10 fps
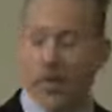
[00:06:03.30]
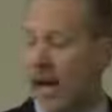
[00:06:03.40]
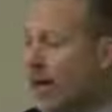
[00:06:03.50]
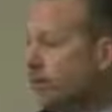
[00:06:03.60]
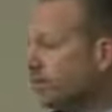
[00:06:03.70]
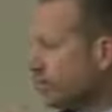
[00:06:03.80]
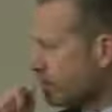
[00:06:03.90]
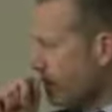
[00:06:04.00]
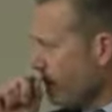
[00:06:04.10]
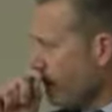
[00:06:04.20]
about.
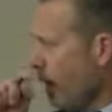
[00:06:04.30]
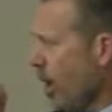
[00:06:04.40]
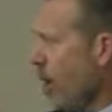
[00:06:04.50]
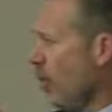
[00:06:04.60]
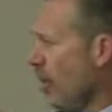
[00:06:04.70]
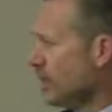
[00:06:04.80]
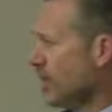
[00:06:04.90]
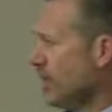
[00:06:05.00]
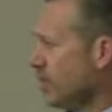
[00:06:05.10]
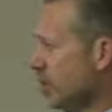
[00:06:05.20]
We
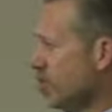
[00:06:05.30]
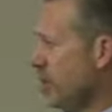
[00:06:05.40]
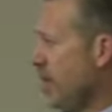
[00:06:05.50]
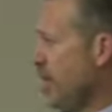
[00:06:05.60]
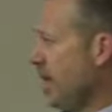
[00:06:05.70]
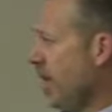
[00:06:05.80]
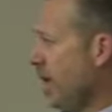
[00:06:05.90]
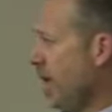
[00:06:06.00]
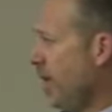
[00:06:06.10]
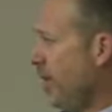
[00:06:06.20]
also have social media
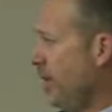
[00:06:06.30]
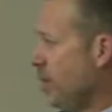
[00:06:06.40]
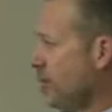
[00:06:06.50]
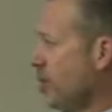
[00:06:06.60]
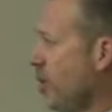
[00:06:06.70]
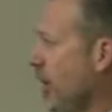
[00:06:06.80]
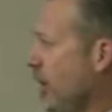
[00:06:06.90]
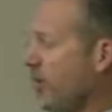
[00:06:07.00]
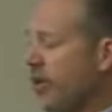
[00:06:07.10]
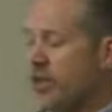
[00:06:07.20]
and digital
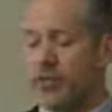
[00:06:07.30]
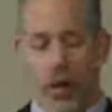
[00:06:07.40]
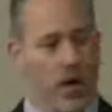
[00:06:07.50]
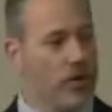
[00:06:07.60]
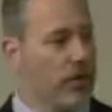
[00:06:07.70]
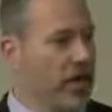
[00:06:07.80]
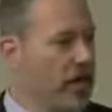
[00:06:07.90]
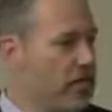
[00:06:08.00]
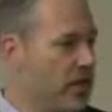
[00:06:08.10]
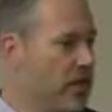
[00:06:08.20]
outreach, partner
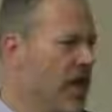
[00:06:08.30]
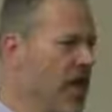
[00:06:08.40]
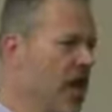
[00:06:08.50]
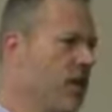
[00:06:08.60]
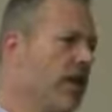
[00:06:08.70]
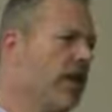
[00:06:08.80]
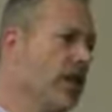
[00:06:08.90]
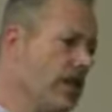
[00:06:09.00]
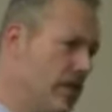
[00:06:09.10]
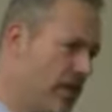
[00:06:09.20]
engagement, and we had a
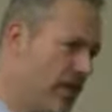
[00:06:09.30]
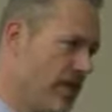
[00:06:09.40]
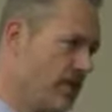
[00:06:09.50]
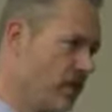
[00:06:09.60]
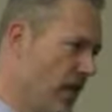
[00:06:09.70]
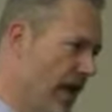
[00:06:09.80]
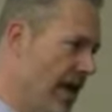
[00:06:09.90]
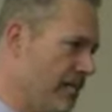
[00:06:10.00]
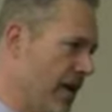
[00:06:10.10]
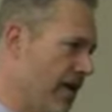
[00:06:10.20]
limited digital
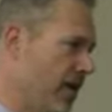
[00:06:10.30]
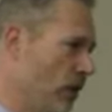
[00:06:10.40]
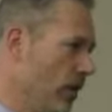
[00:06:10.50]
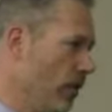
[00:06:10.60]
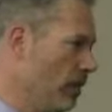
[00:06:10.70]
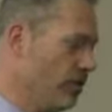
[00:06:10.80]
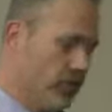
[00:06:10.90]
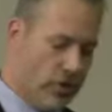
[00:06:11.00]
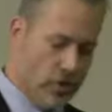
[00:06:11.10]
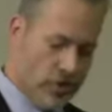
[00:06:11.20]
ad buy that we were able
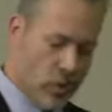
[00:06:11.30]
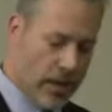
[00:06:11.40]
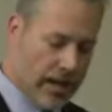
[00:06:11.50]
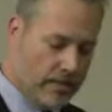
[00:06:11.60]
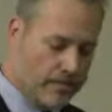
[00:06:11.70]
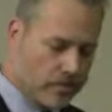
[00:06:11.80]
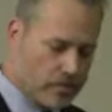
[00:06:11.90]
to do as well.